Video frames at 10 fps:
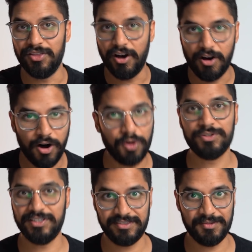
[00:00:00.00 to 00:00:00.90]
the whole
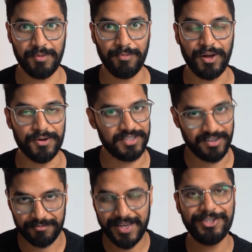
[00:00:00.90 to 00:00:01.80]
system implodes. And
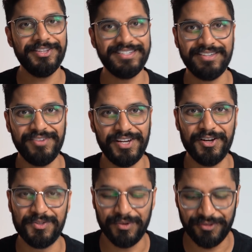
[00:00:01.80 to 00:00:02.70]
I've mentioned this in
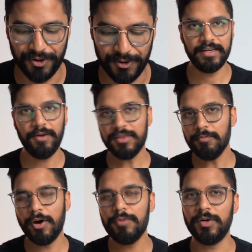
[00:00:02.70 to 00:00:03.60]
videos before. Now, at the
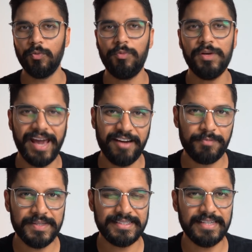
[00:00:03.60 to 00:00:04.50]
moment, what we have
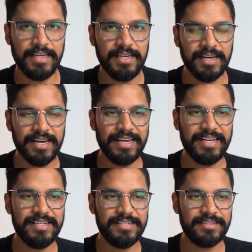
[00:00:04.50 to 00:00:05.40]
been seeing
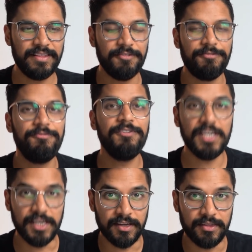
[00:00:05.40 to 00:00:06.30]
is the
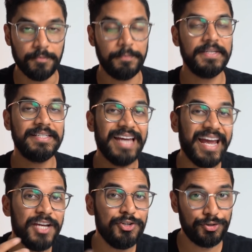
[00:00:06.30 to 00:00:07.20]
fear, the
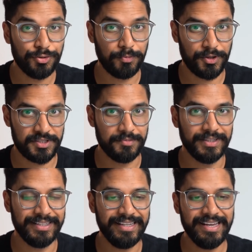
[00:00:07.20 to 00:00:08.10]
potential
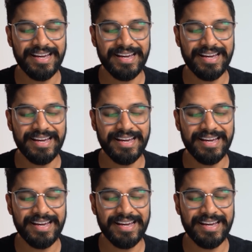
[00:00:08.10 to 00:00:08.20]
possibility